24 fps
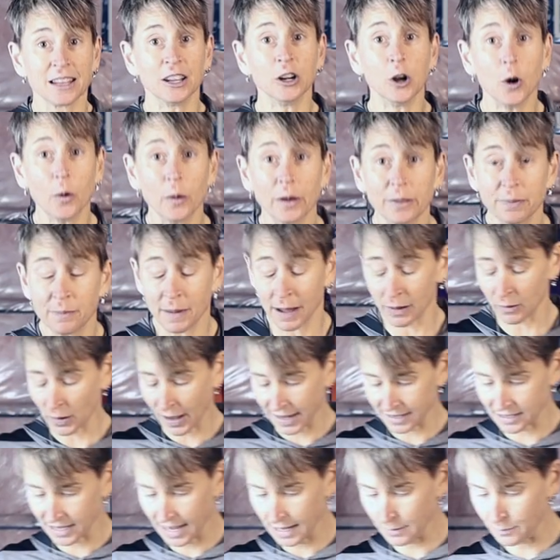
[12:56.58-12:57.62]
you know, with my
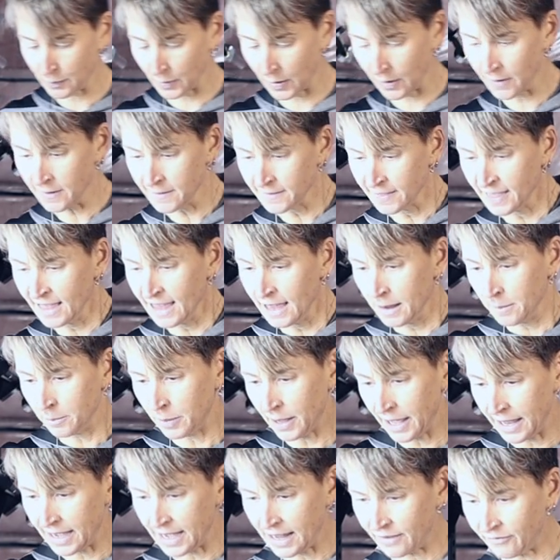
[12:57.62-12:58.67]
wet diaper.
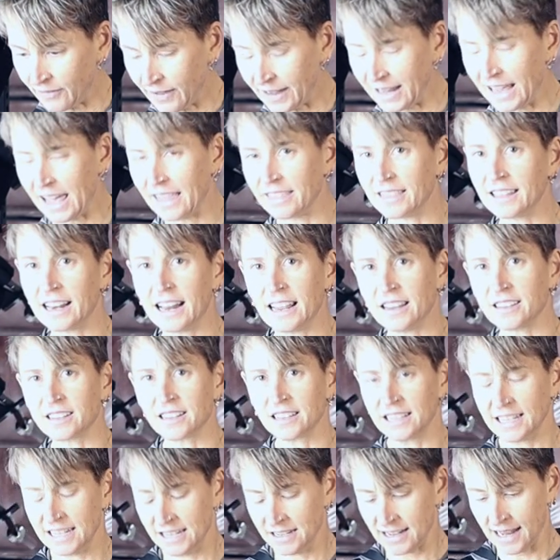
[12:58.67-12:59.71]
But if I got the nice
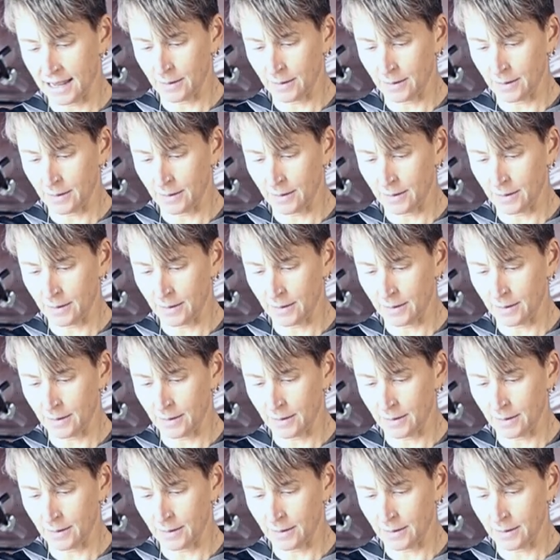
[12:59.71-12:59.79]
clean